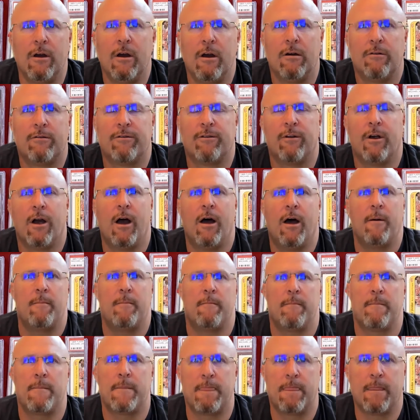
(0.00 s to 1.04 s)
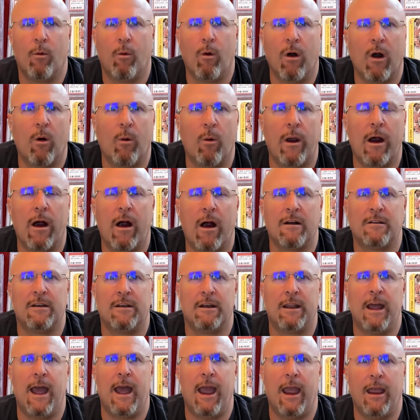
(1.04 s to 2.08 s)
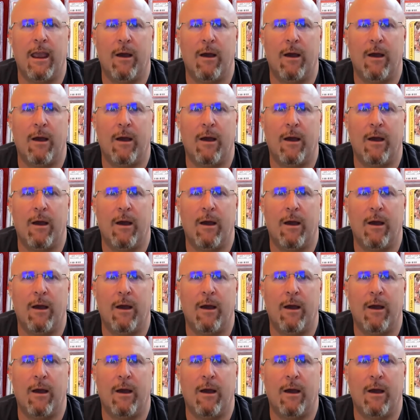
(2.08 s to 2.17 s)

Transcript: from where we are today.